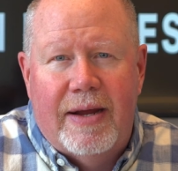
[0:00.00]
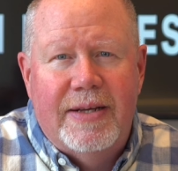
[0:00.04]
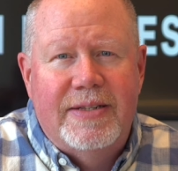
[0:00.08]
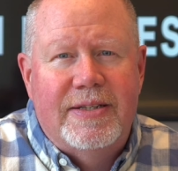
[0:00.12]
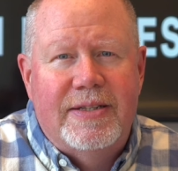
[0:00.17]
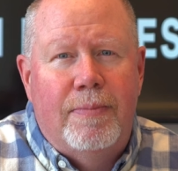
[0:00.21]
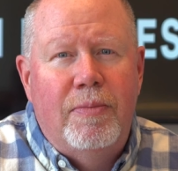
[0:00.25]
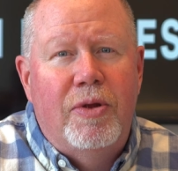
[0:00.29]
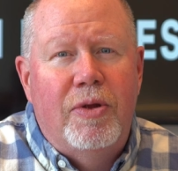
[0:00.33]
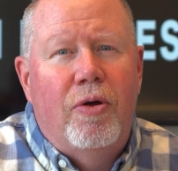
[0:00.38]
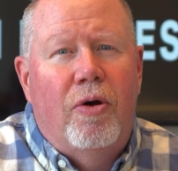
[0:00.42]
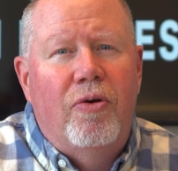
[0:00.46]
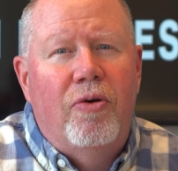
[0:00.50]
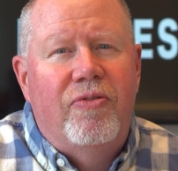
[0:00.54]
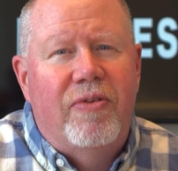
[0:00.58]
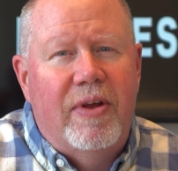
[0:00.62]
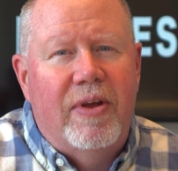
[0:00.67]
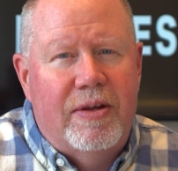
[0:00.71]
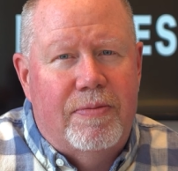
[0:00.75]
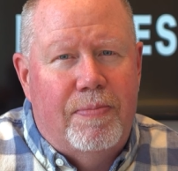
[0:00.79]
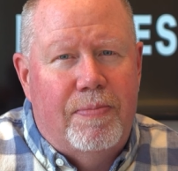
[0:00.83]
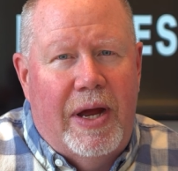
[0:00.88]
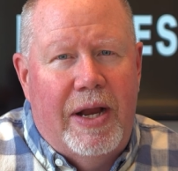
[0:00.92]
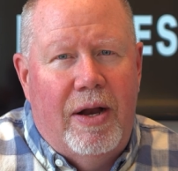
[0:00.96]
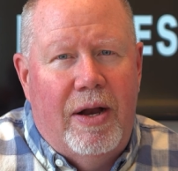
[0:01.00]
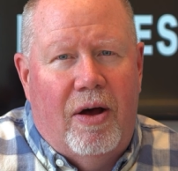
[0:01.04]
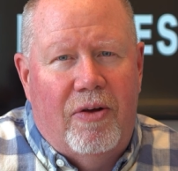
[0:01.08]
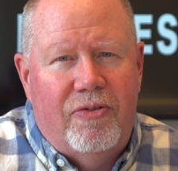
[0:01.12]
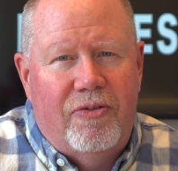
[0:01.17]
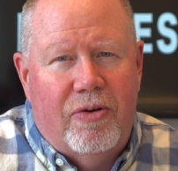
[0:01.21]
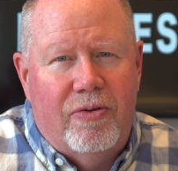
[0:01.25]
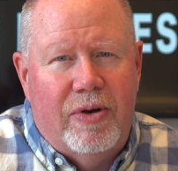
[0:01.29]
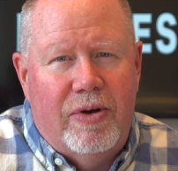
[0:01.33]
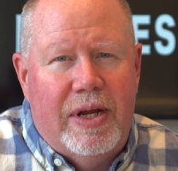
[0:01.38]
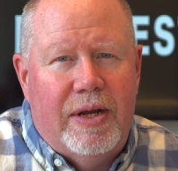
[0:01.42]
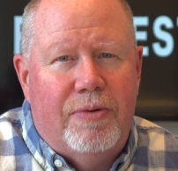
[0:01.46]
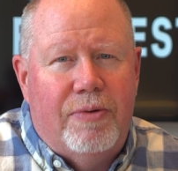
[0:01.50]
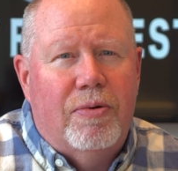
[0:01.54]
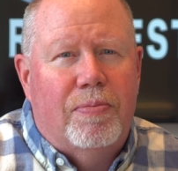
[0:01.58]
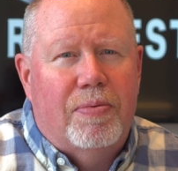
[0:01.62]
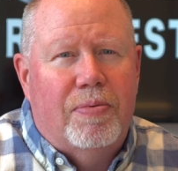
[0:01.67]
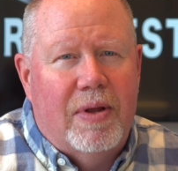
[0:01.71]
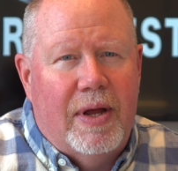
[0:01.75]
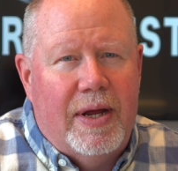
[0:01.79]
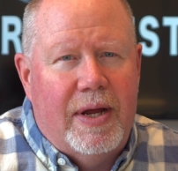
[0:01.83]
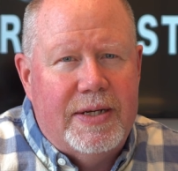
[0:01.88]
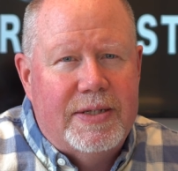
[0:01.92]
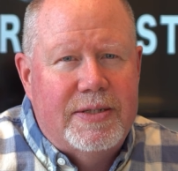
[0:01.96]
Some of those things might also need
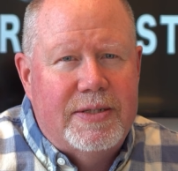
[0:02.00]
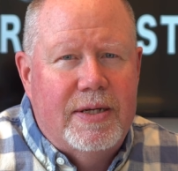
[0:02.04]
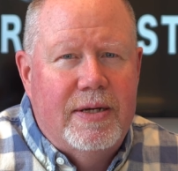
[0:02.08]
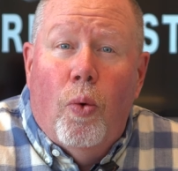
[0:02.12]
replaced.